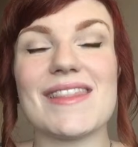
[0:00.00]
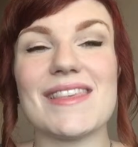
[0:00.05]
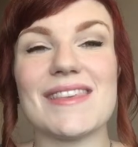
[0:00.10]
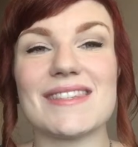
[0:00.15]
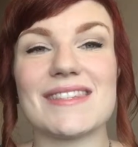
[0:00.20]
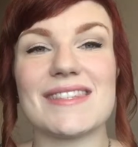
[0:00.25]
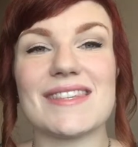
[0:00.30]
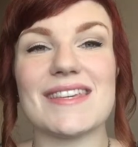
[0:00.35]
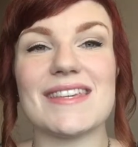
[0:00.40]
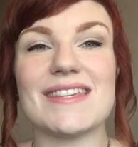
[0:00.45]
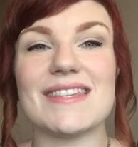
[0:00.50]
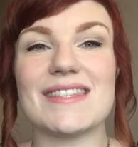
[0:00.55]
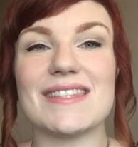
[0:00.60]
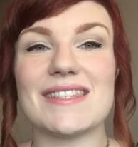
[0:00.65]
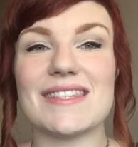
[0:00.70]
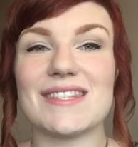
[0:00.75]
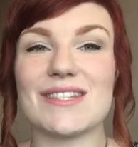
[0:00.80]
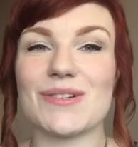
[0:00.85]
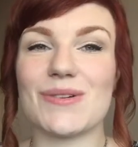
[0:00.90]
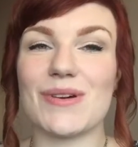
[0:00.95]
this is
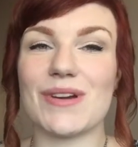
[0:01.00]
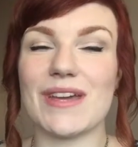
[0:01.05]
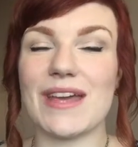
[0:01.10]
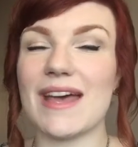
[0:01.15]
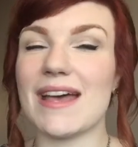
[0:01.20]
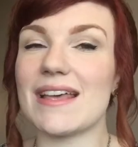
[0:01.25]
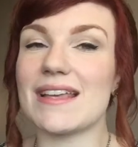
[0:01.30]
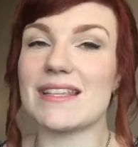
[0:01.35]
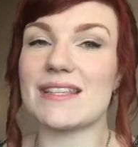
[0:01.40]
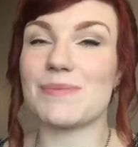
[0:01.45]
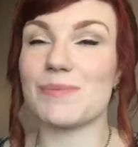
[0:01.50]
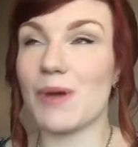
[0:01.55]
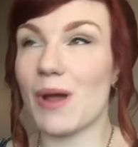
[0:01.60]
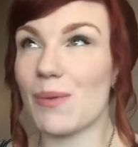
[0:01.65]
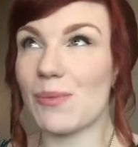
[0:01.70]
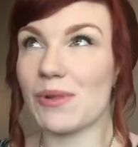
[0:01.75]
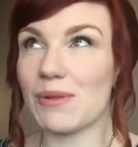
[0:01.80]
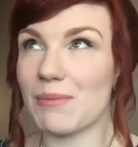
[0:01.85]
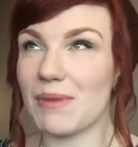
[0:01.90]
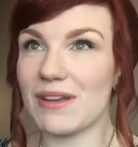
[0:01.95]
the story, as
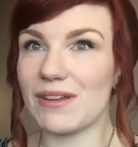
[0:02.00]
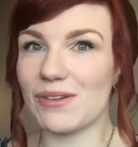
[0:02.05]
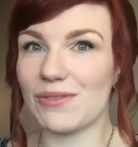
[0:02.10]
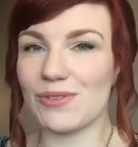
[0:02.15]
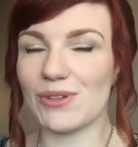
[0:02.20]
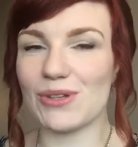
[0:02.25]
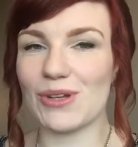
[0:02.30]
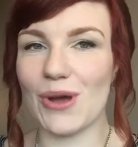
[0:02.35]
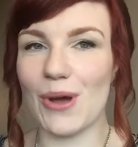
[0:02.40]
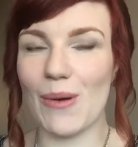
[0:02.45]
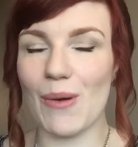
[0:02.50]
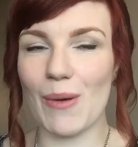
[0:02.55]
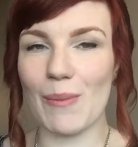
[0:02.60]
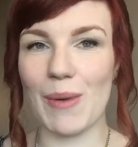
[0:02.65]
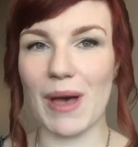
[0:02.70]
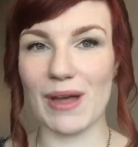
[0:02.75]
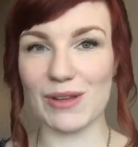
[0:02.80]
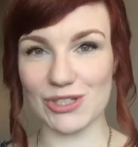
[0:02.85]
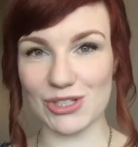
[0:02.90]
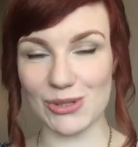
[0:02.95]
probably many of you know,
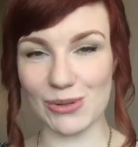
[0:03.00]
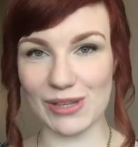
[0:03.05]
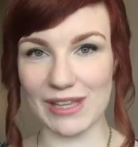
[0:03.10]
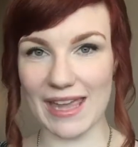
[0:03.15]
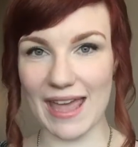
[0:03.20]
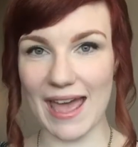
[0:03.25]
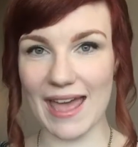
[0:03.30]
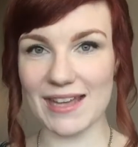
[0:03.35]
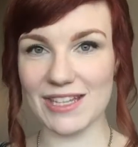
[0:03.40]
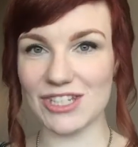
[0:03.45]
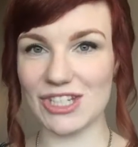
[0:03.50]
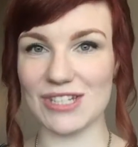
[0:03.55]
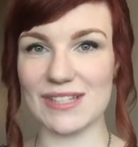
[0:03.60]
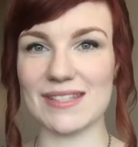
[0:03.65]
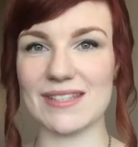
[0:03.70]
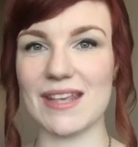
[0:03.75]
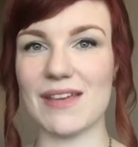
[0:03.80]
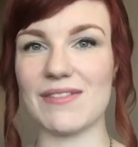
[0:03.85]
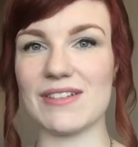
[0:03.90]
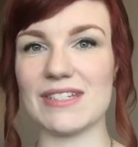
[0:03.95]
about Juliet.
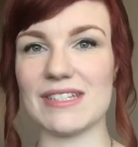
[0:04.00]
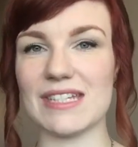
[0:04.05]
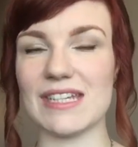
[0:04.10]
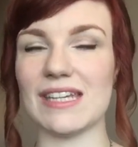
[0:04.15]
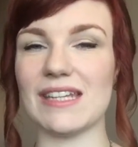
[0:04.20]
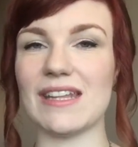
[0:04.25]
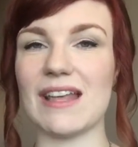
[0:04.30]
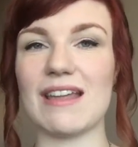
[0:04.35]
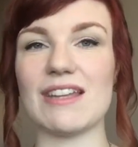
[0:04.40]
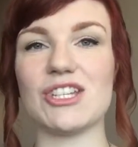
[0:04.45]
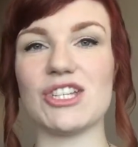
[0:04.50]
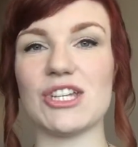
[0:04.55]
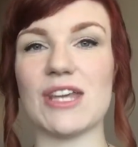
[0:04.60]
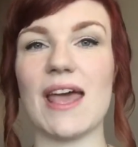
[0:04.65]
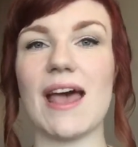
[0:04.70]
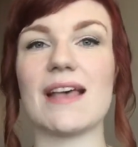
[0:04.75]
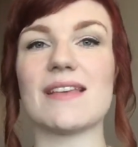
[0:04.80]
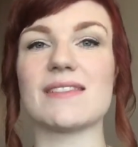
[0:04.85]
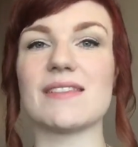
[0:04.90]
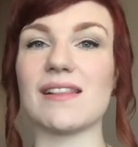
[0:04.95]
She's 17 and she
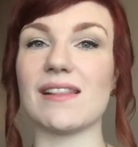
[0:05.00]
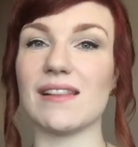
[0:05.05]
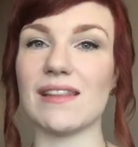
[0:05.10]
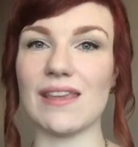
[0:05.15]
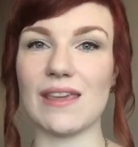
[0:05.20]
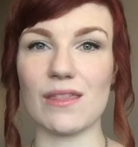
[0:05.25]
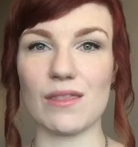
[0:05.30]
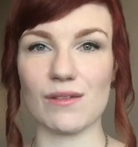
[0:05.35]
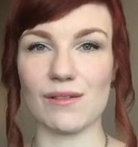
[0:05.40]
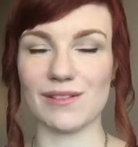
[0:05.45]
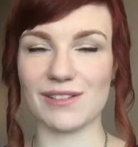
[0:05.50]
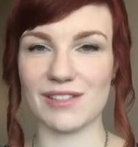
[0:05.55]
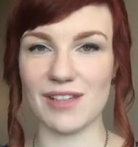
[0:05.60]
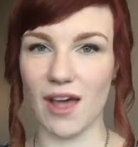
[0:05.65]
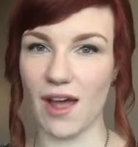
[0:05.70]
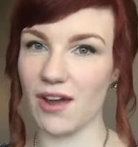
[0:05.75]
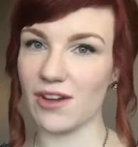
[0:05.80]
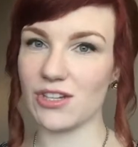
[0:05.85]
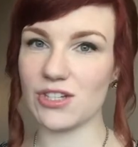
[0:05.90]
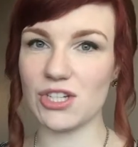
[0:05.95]
has a lethal
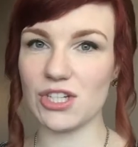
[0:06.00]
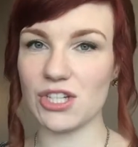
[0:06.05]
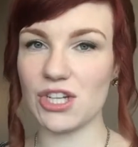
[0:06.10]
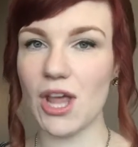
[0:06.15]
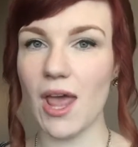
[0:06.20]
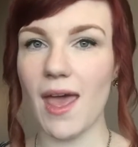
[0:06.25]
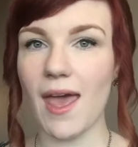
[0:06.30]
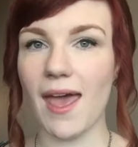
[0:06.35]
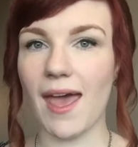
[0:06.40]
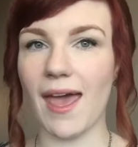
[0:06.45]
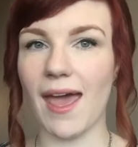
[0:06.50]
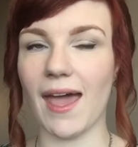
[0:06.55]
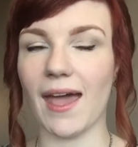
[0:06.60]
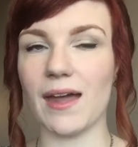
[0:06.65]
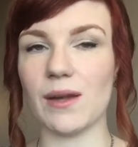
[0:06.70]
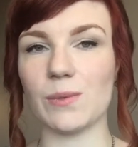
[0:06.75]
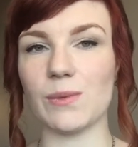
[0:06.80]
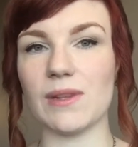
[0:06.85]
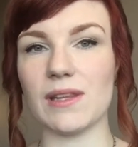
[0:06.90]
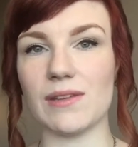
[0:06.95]
touch,
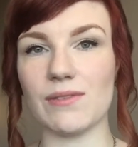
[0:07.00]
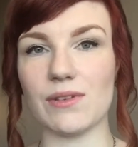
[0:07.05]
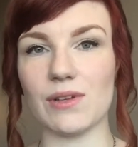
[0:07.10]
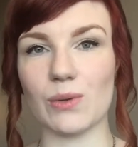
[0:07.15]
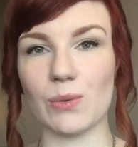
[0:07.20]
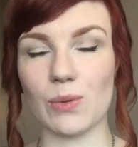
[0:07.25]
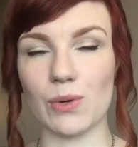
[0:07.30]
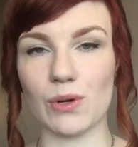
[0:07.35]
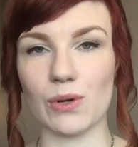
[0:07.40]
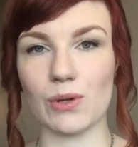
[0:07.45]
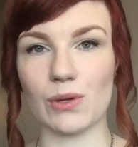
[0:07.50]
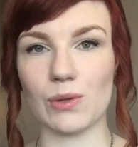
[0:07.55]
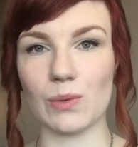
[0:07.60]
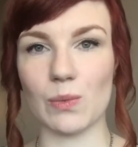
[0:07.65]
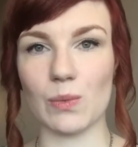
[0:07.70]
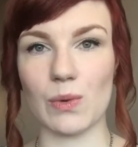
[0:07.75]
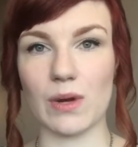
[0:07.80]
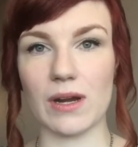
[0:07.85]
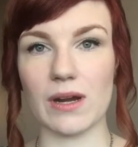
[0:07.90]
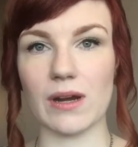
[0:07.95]
and we live in a
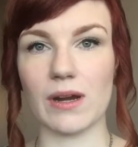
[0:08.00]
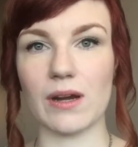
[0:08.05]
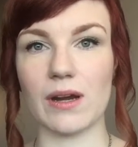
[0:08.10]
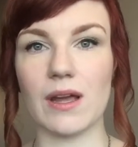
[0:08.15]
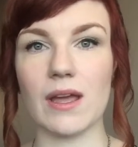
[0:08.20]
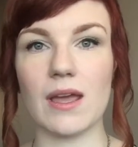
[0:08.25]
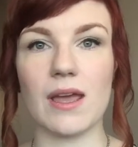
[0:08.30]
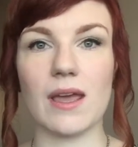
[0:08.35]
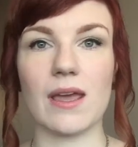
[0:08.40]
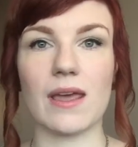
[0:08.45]
world where